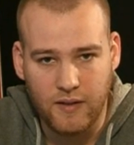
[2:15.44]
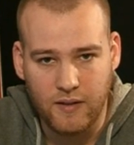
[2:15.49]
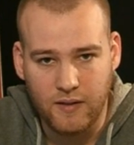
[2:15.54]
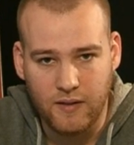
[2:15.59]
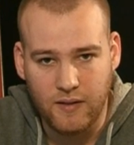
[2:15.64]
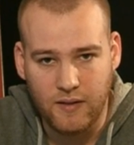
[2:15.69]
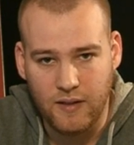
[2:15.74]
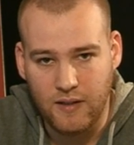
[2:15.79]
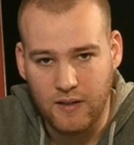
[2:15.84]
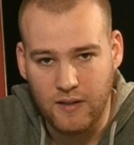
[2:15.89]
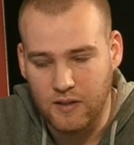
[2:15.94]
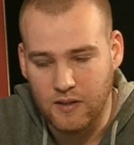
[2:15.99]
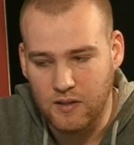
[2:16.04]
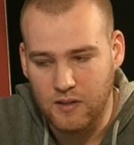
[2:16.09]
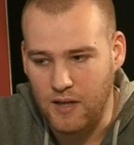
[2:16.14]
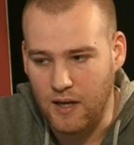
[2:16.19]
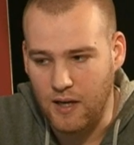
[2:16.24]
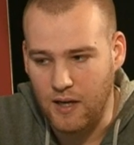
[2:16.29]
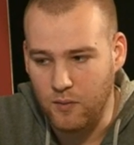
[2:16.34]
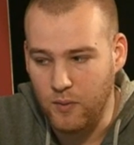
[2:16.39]
the
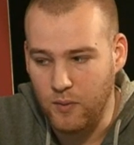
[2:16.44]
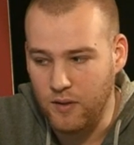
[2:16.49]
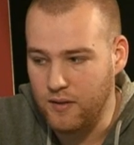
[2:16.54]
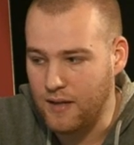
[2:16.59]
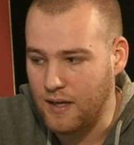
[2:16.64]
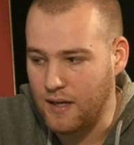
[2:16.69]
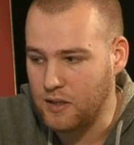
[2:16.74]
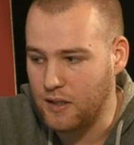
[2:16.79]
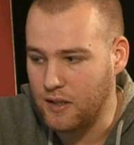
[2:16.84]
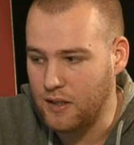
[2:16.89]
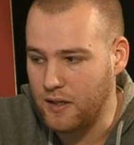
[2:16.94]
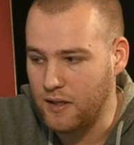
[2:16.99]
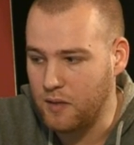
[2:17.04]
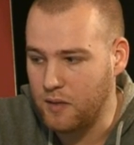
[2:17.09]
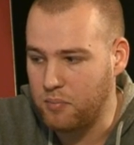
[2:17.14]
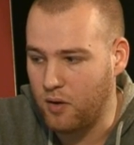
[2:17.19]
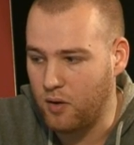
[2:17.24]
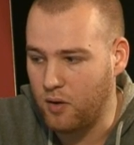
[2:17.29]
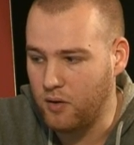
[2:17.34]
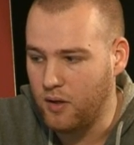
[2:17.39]
side with an isolated
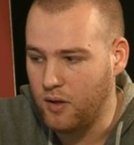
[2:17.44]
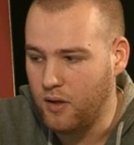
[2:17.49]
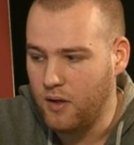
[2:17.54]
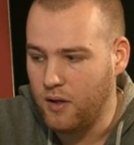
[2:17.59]
pawn